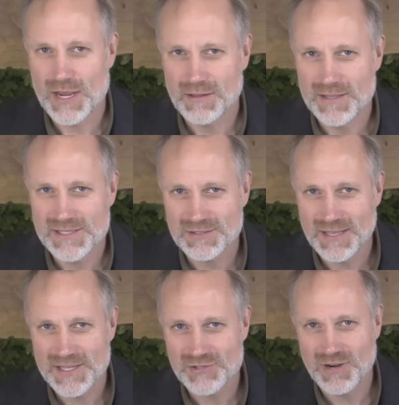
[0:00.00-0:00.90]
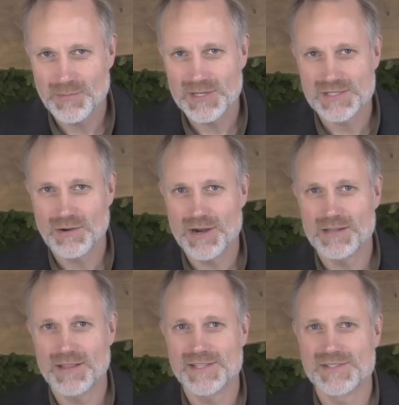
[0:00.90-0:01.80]
analyst, Lance Roberts. How are
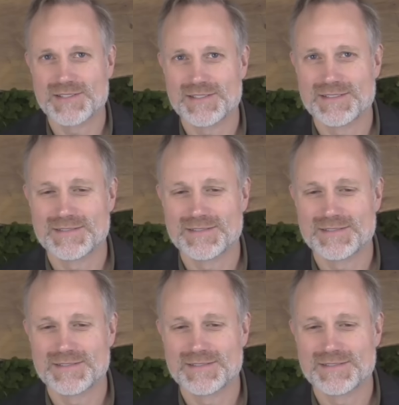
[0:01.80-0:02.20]
you, Lance?